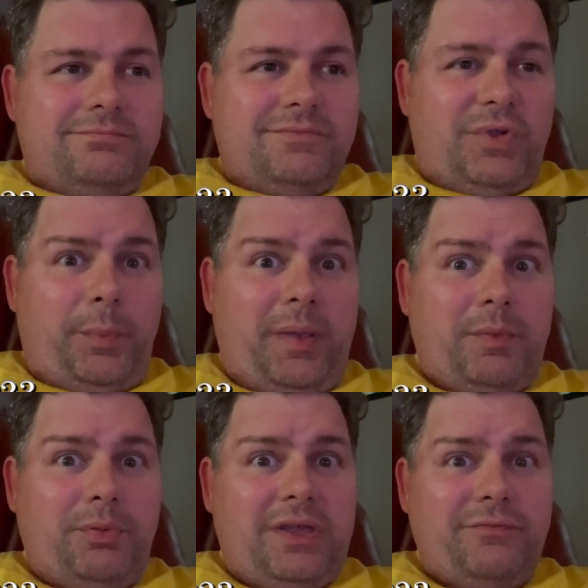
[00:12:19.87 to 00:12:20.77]
a
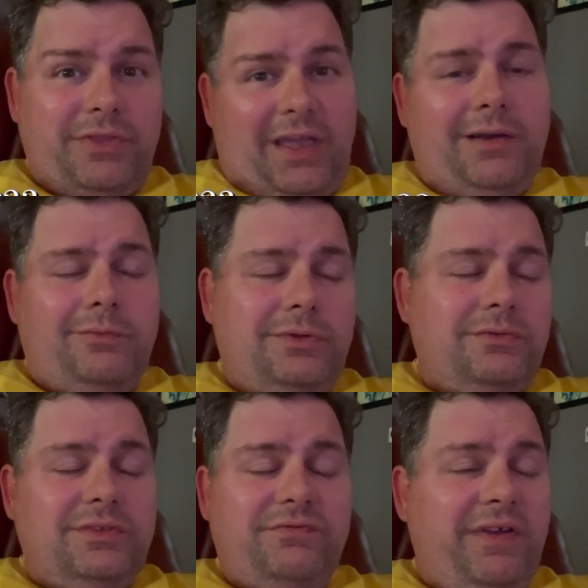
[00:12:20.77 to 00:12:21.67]
payment plan for that. Well,
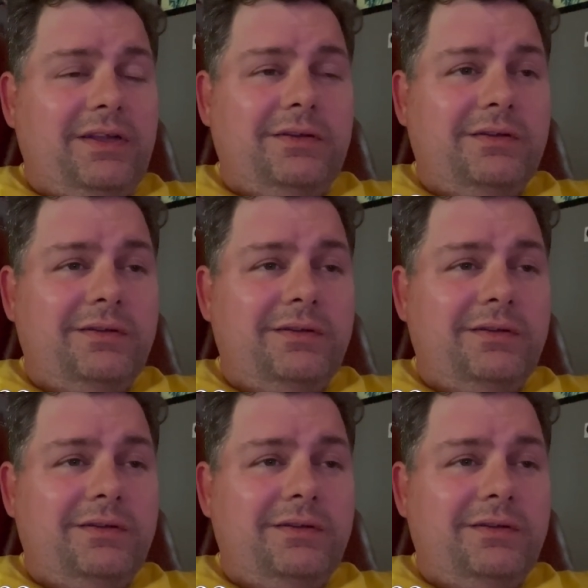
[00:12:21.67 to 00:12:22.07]
it's fine.